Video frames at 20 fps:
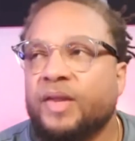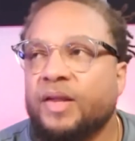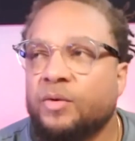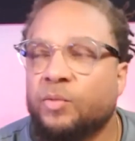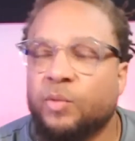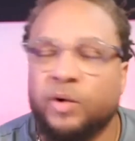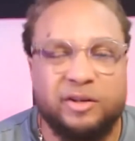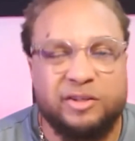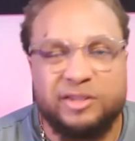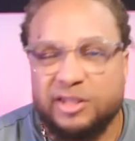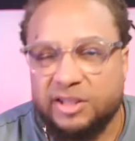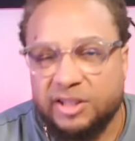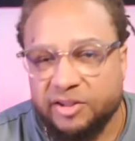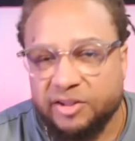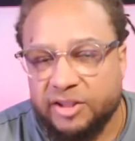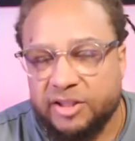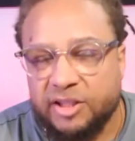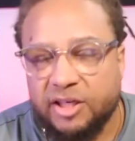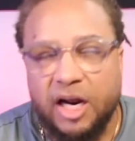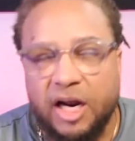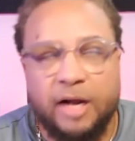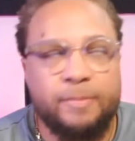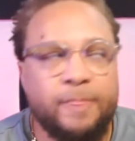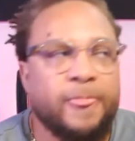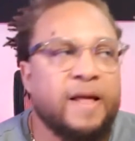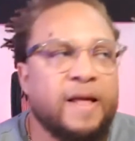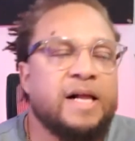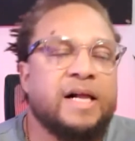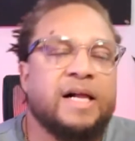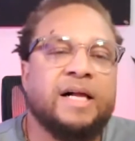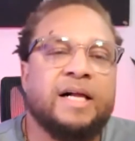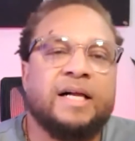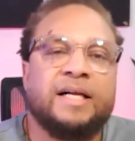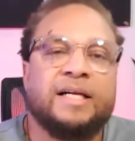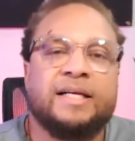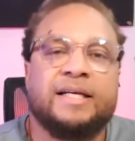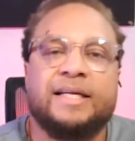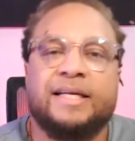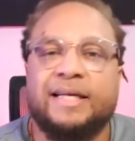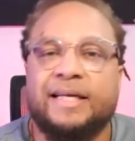whether it's a series or not,
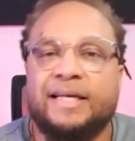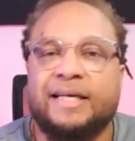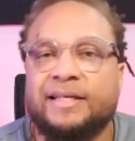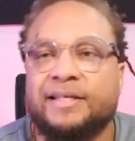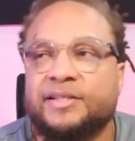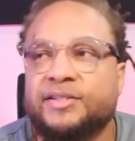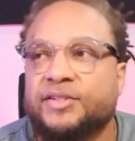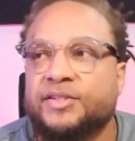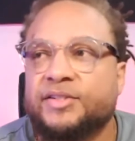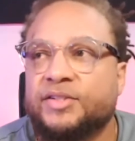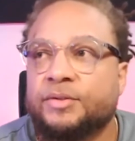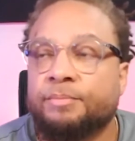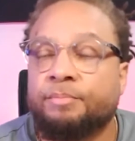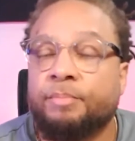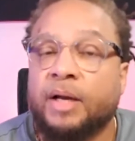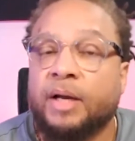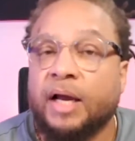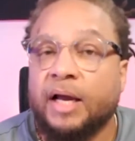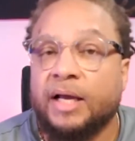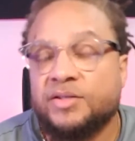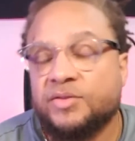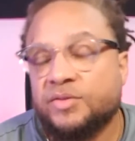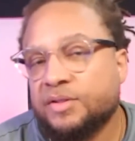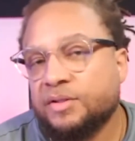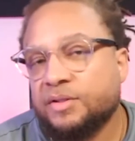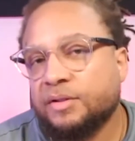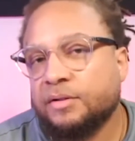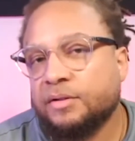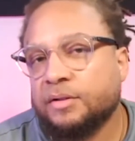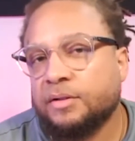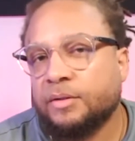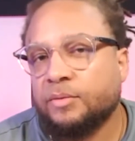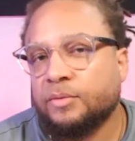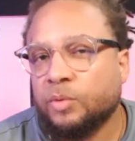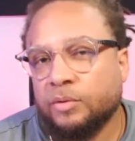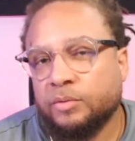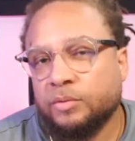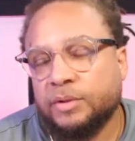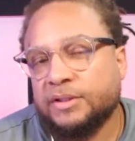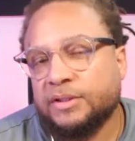is because
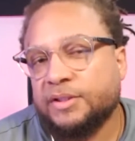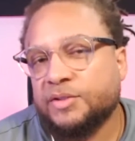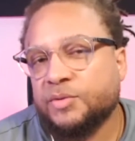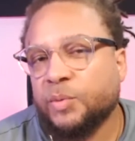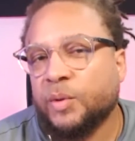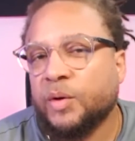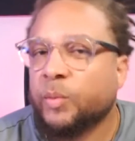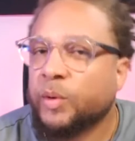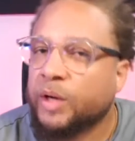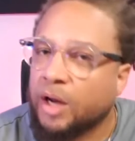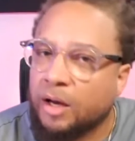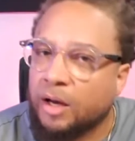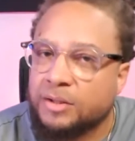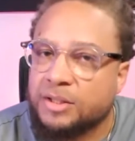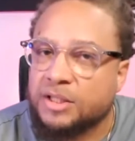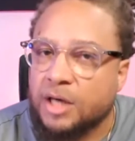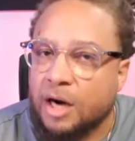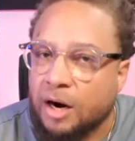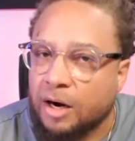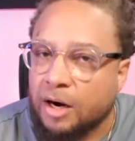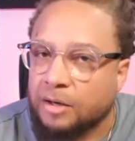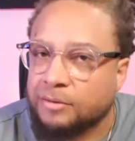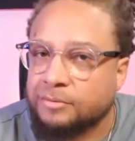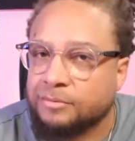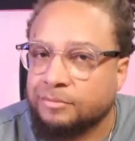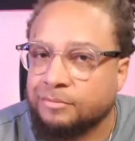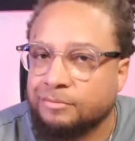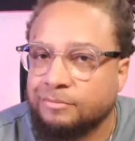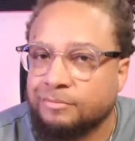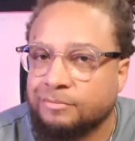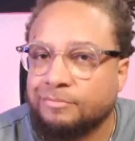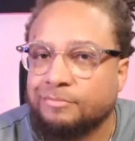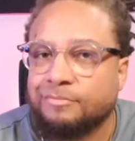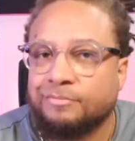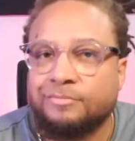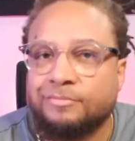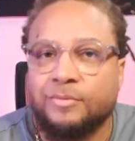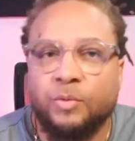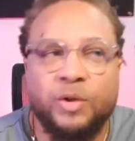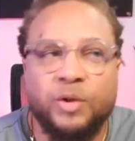well, this is where we all start.
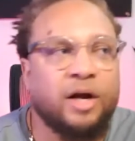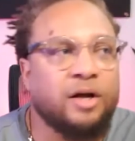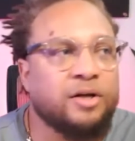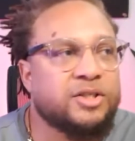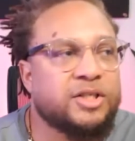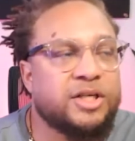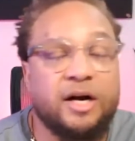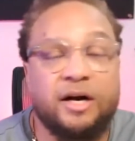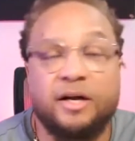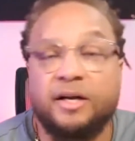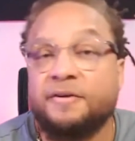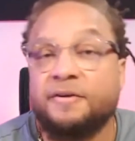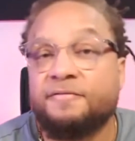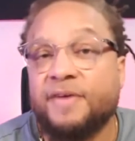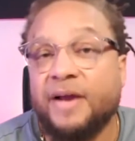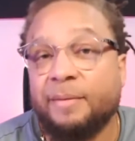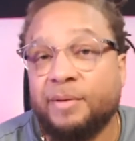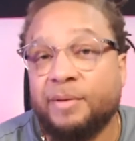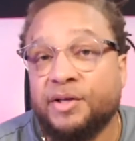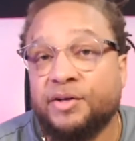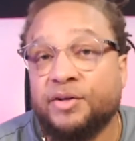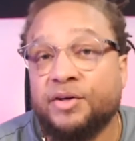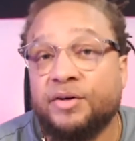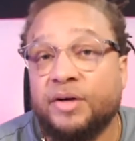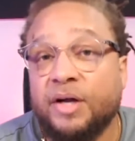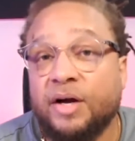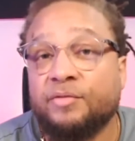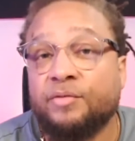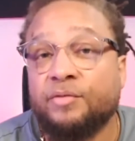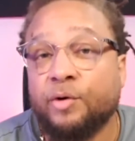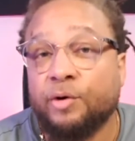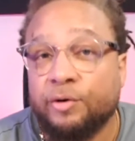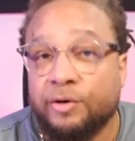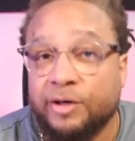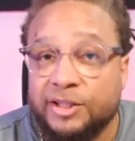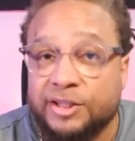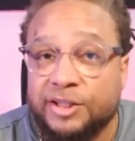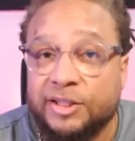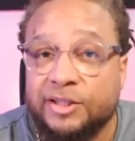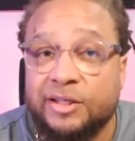We all start in a family unit of
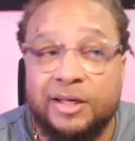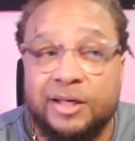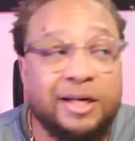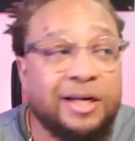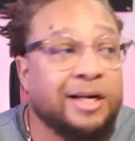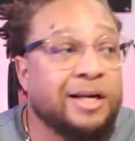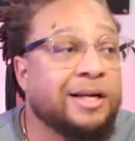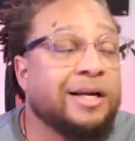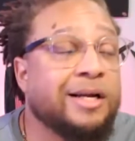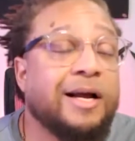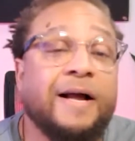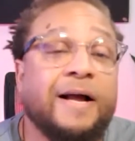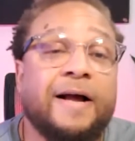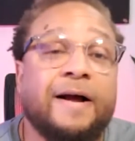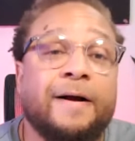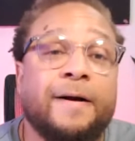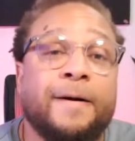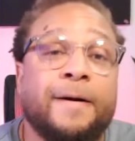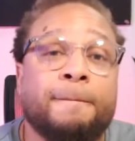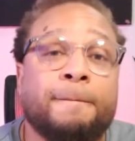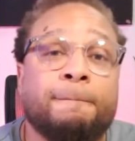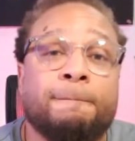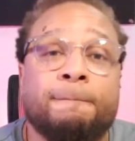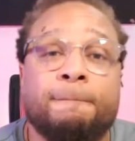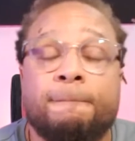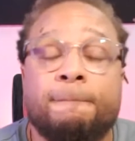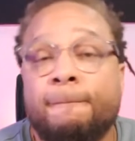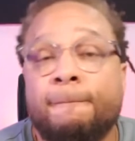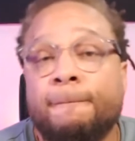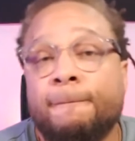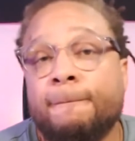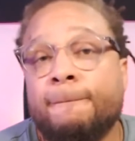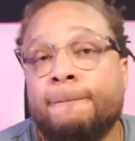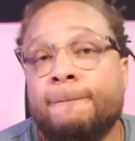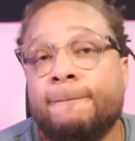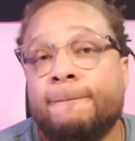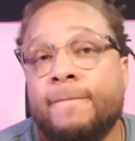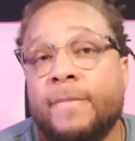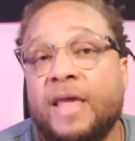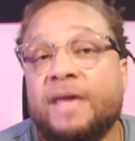origin. Um,
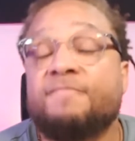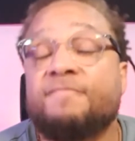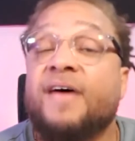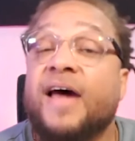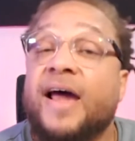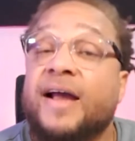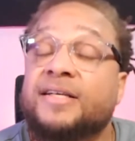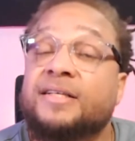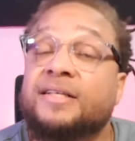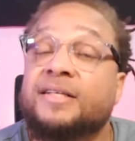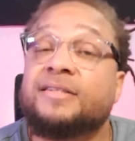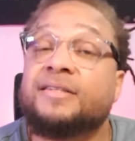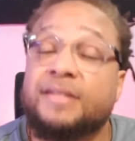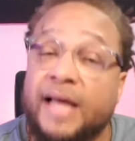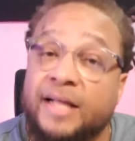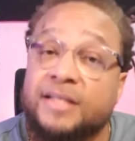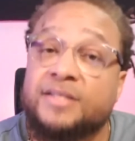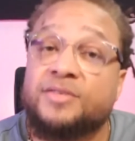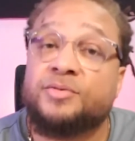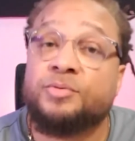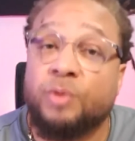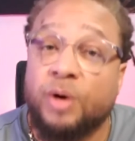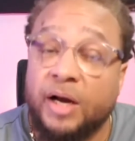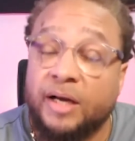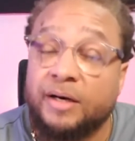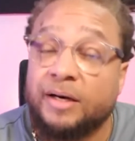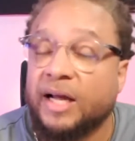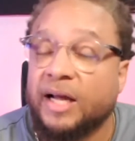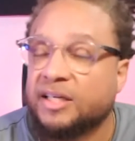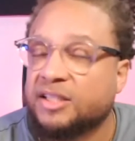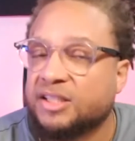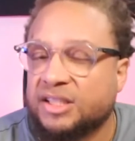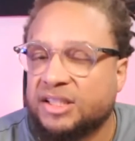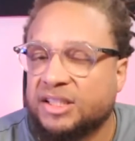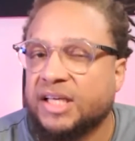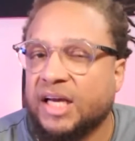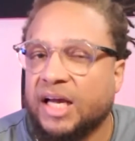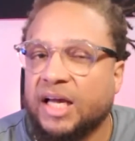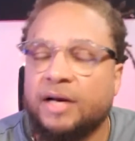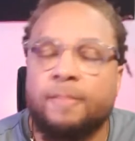in fact, that's what I just
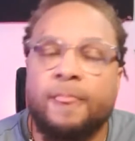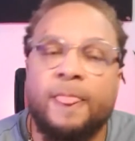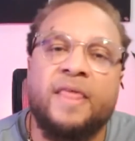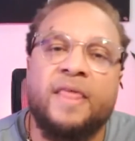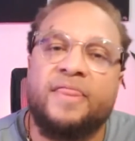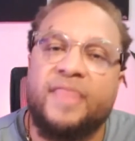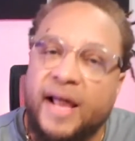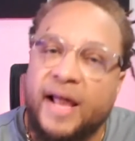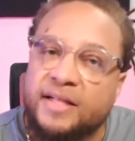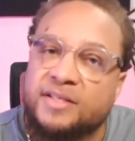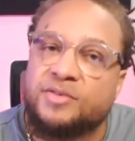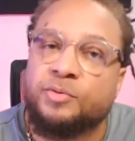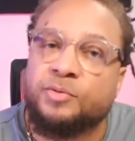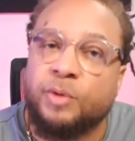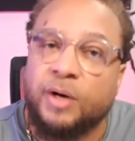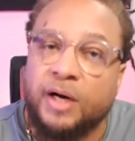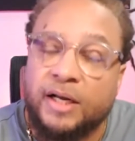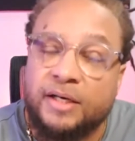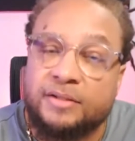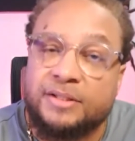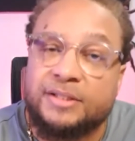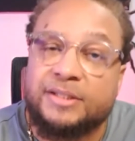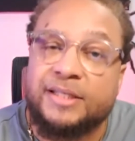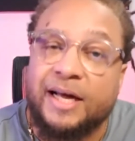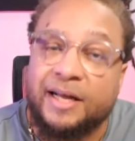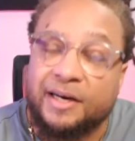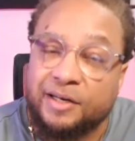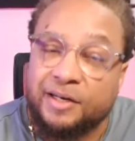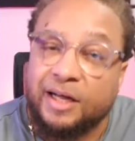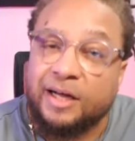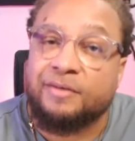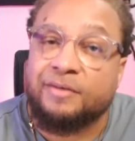decided. That's what the title of